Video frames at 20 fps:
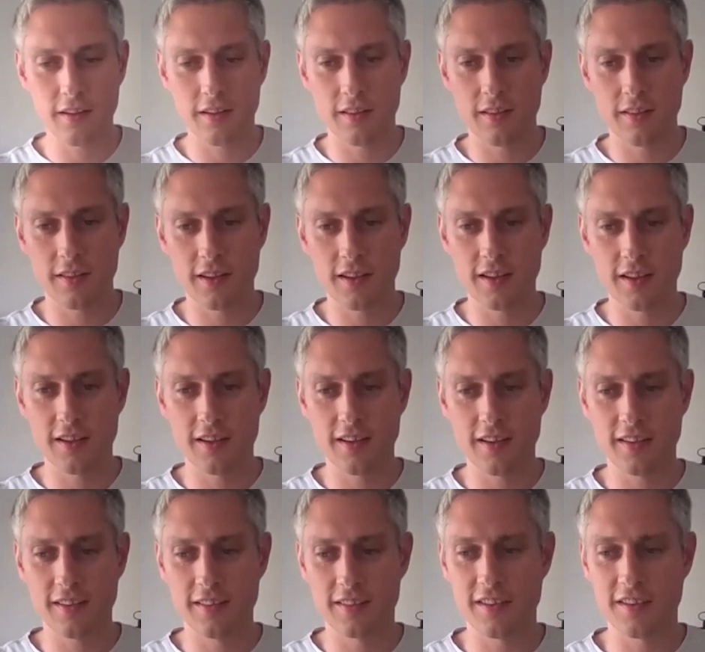the
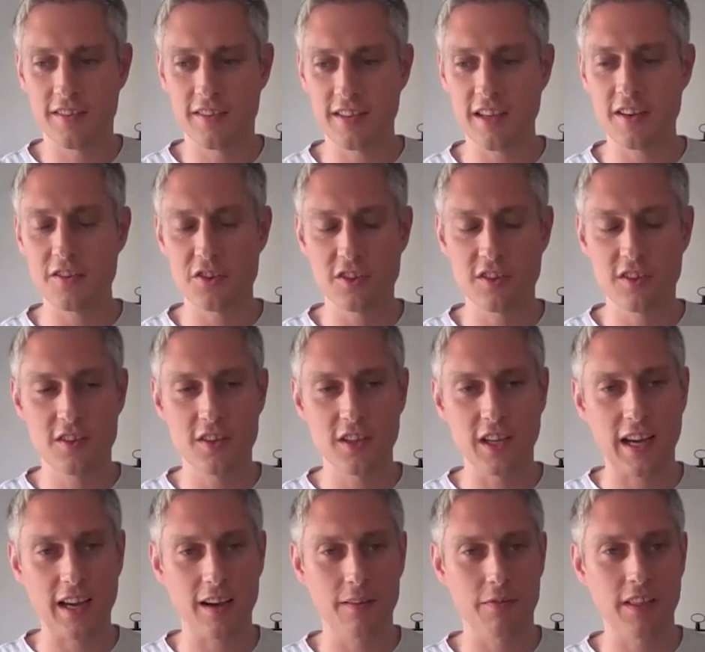decision to
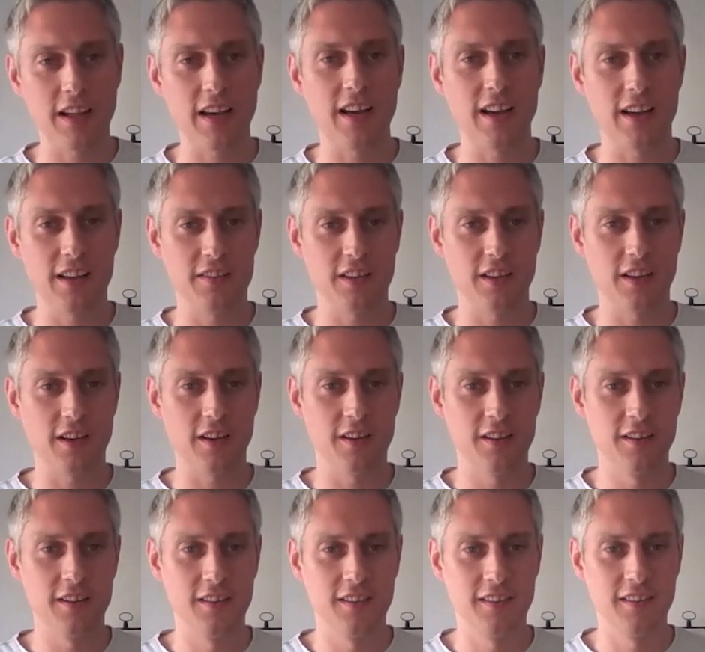have that as a,
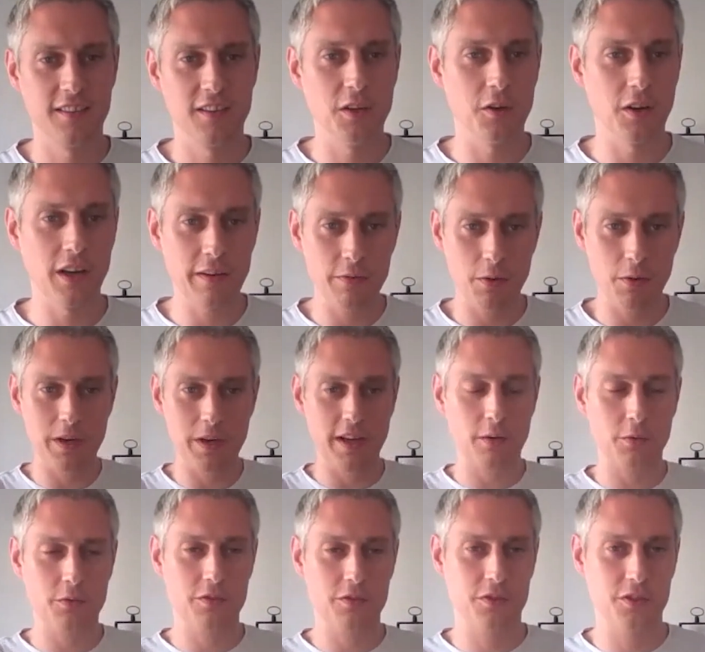you know, everywhere
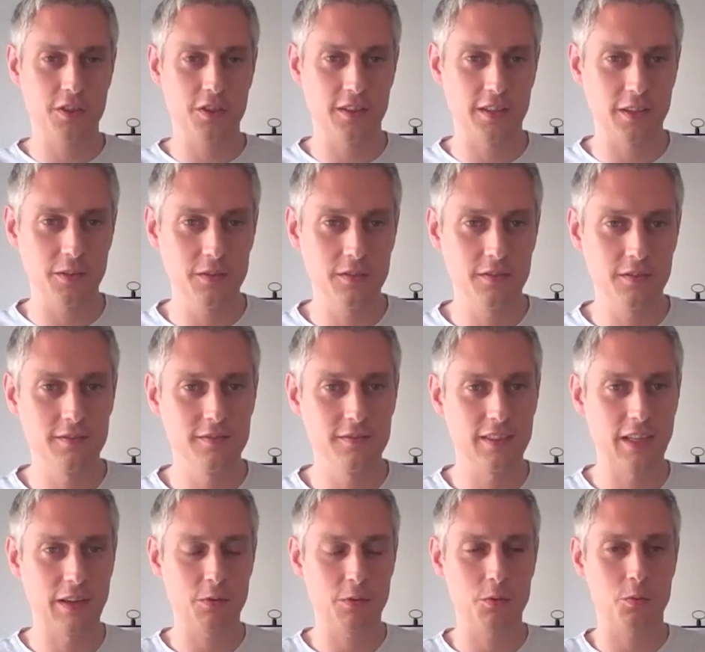else is shut down,
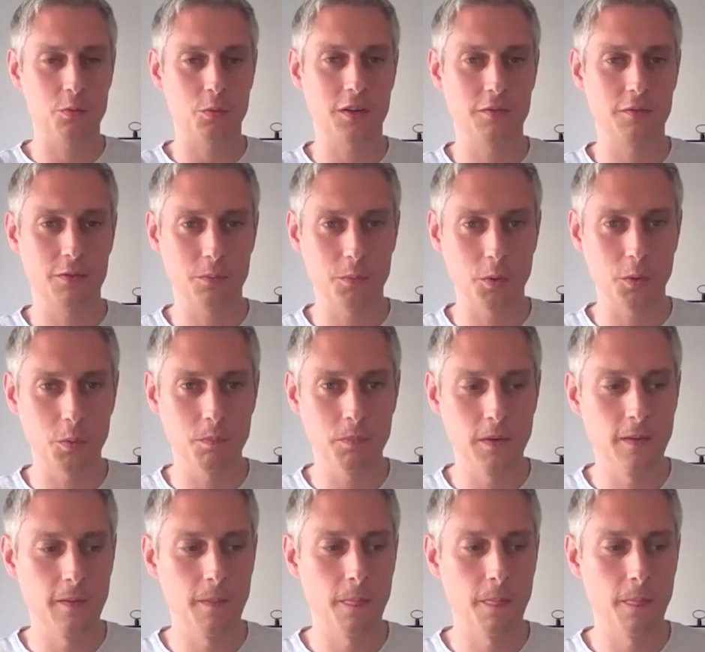everyone's working from home,